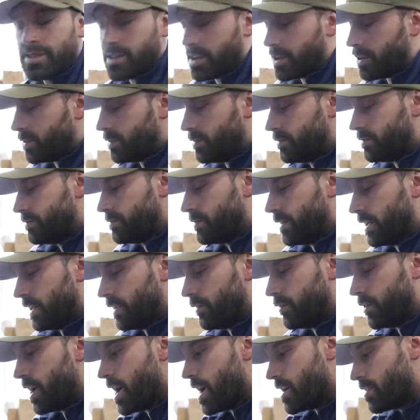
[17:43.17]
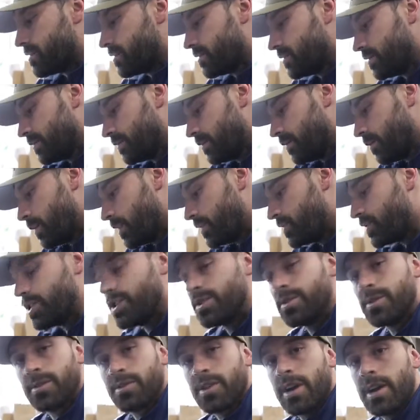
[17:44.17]
So I love you guys. Make sure
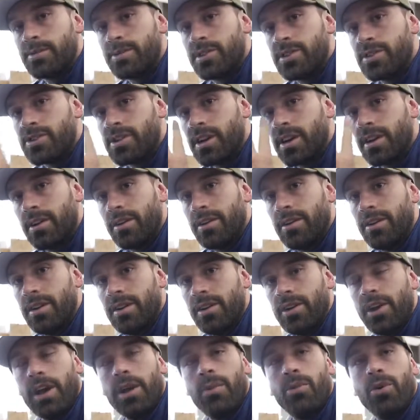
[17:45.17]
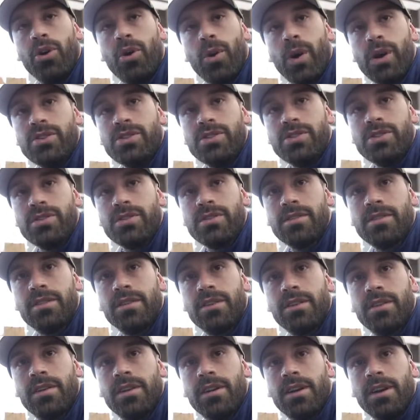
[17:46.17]
you subscribe to the channel. You got any more questions?
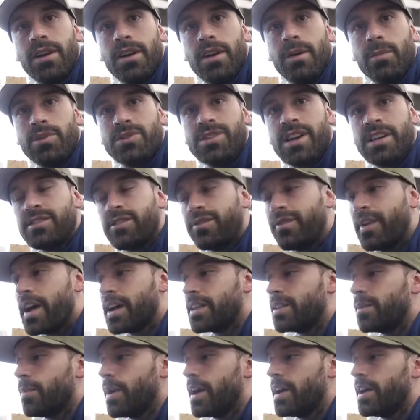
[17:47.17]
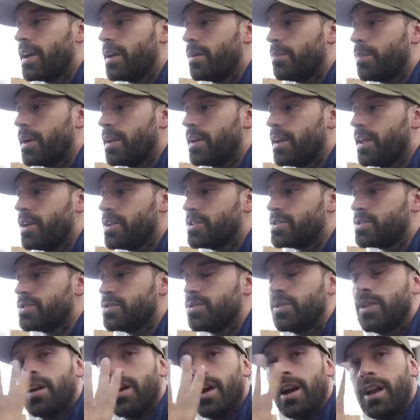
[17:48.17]
Besides the fact that my, my nails are
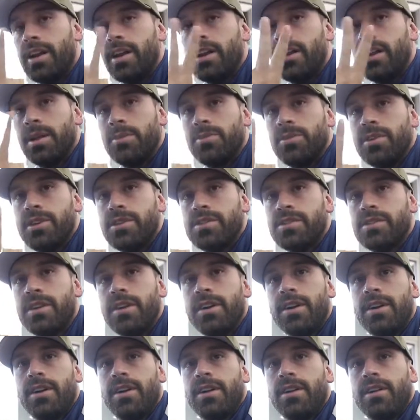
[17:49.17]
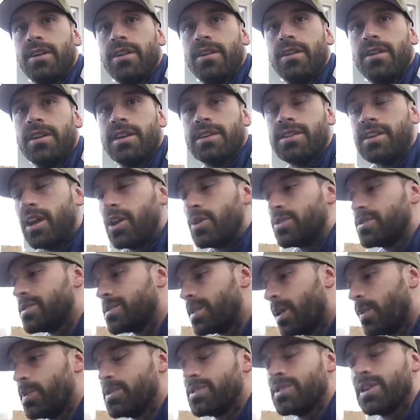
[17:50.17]
too long, I need to clip these. Because I know
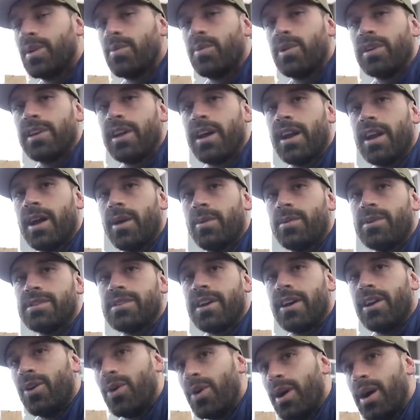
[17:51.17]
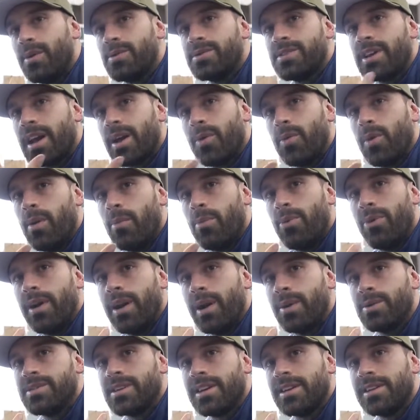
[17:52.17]
someone's gonna bring that up. Because I know I was like at one
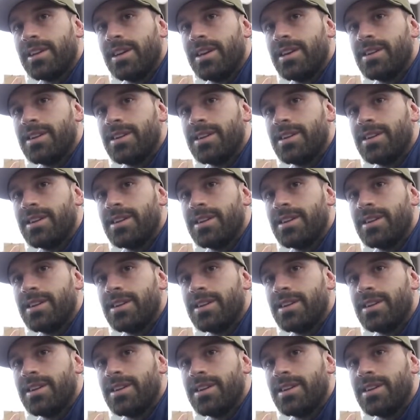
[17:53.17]
point I was like